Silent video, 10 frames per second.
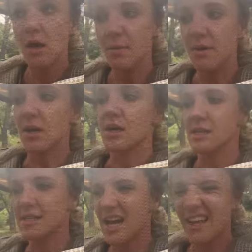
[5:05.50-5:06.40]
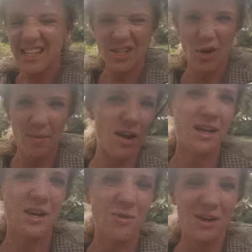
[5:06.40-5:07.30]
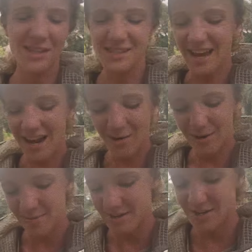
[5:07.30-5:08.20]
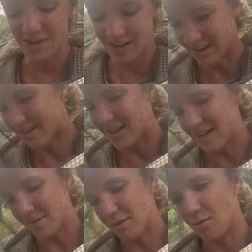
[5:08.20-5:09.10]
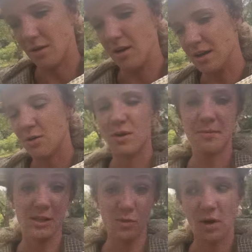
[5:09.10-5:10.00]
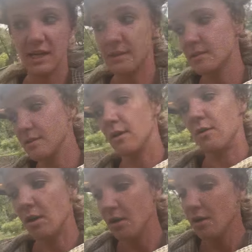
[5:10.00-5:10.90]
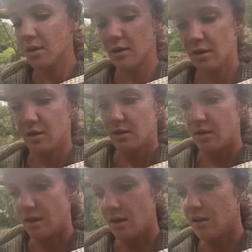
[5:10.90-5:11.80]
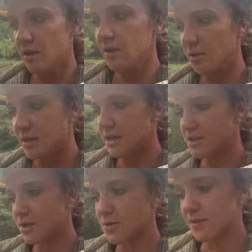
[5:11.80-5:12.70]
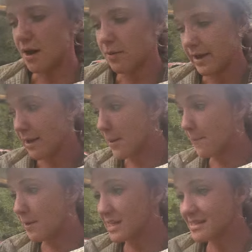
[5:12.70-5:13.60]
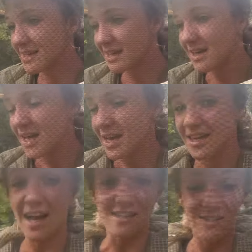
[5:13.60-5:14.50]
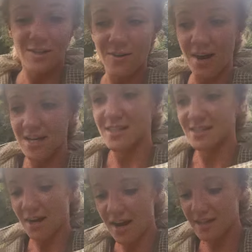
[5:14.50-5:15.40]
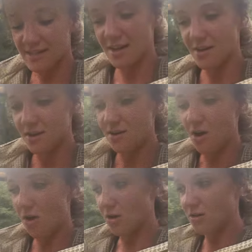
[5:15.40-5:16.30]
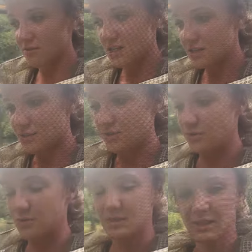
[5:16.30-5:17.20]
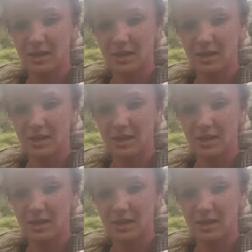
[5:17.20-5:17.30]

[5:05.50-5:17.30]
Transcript: because I like to do all my honey at once. I don't want to be dirty and cleaning up uh, equipment twice. So yeah, a little bit easier to do it that way. But yeah, so I just got all of these nucs